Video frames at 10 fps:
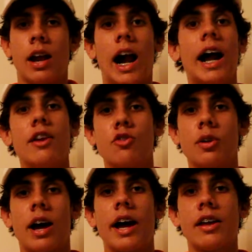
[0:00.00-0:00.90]
I
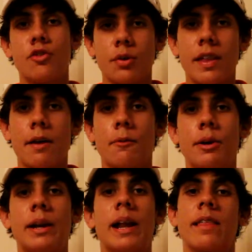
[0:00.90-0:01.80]
enjoy that
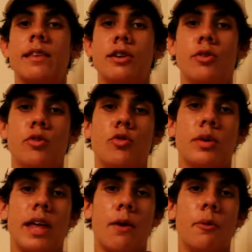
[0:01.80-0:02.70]
one, and I think you'll
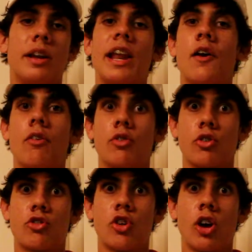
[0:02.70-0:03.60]
enjoy that one. Now, if you're
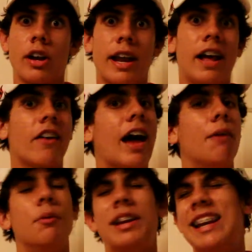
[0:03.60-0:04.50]
starting out, I
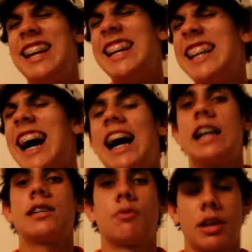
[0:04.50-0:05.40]
would
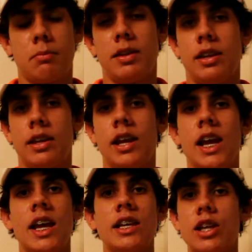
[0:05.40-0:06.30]
not recommend it.
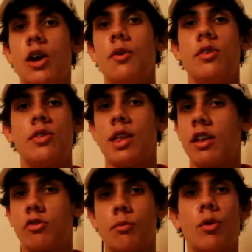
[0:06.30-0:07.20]
You know,
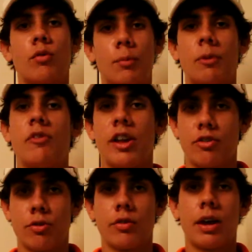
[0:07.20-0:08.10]
that's for more of a
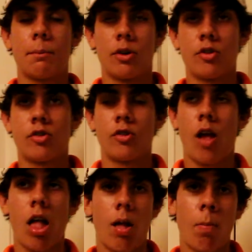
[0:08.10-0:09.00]
professional type person.
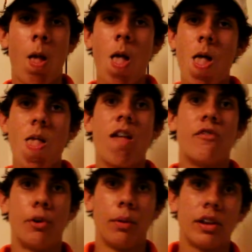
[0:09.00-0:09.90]

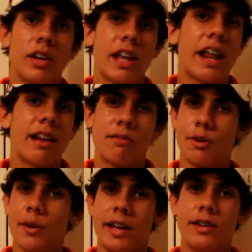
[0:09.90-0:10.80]
If you're really good at it,
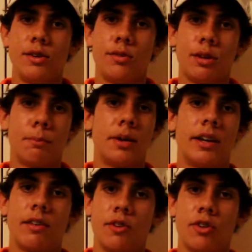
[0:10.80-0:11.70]
go ahead and use it.
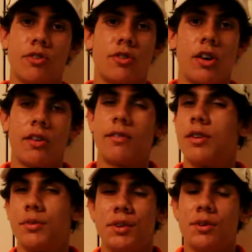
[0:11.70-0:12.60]
But if you're just starting,
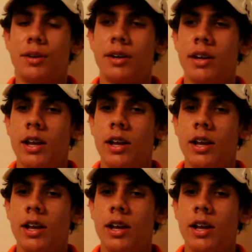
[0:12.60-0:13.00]
don't do it.